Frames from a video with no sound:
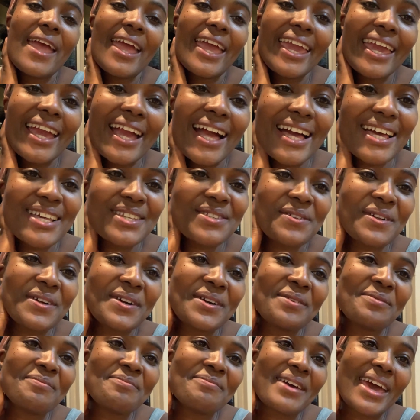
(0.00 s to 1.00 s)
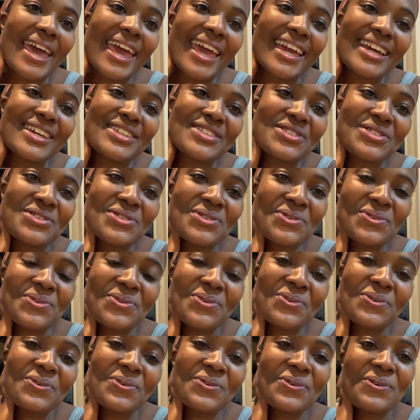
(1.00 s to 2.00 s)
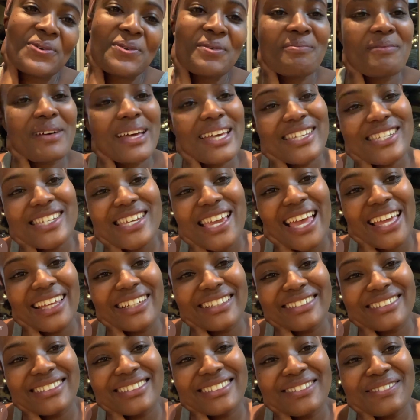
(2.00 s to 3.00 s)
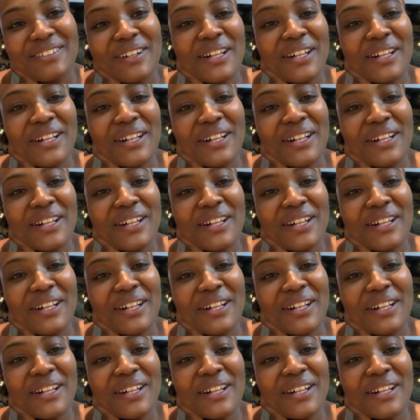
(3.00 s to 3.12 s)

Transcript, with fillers: Hey guys, welcome back to my channel.